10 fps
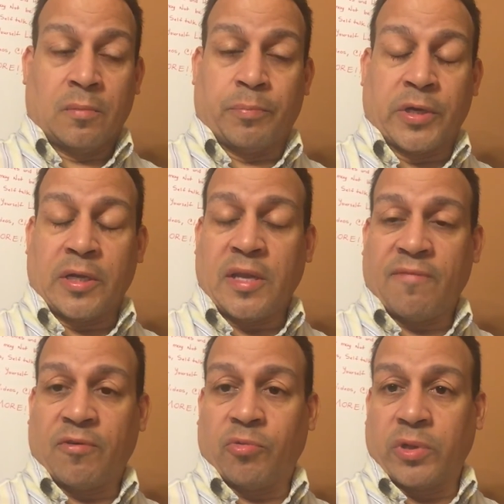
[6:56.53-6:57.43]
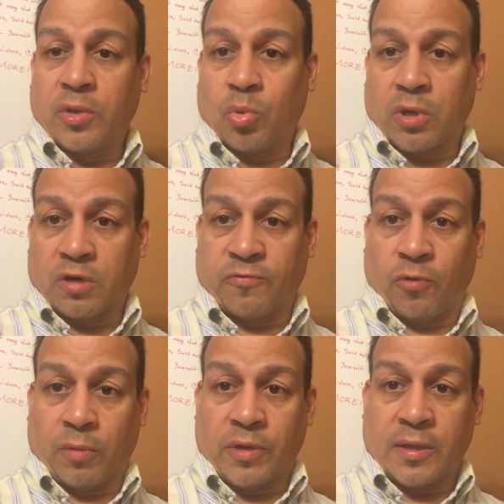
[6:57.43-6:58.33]
But it never really worked
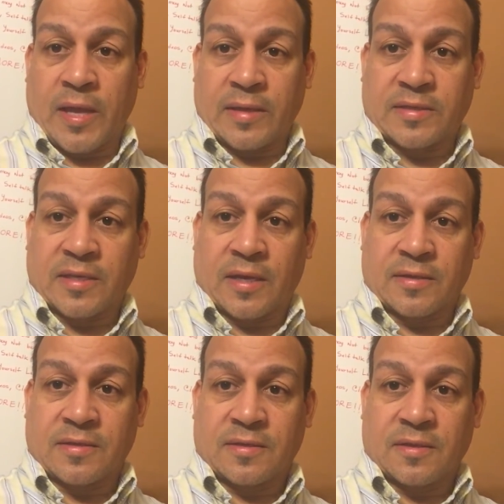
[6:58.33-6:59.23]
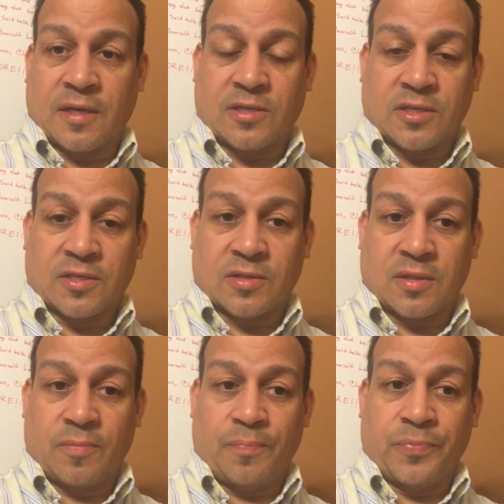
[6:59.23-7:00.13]
for me in that sense. It just
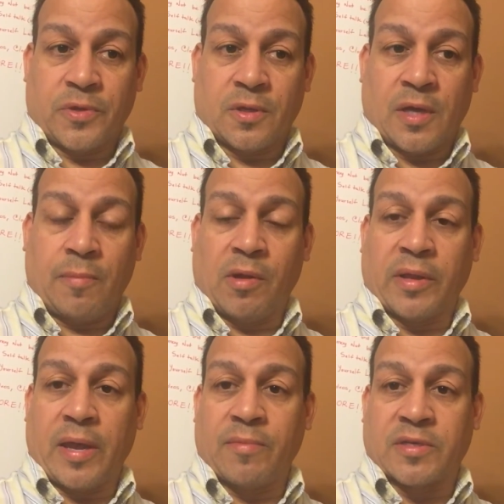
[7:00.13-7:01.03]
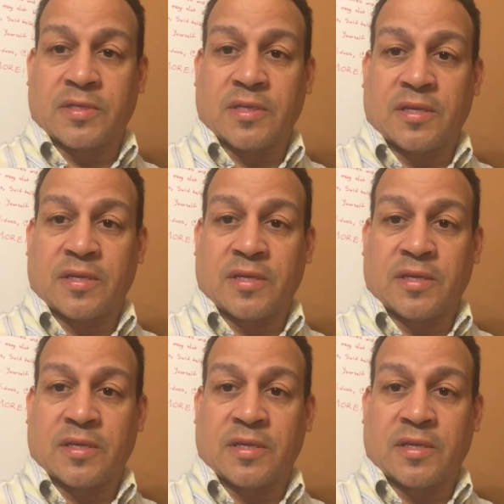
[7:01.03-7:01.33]
MLM is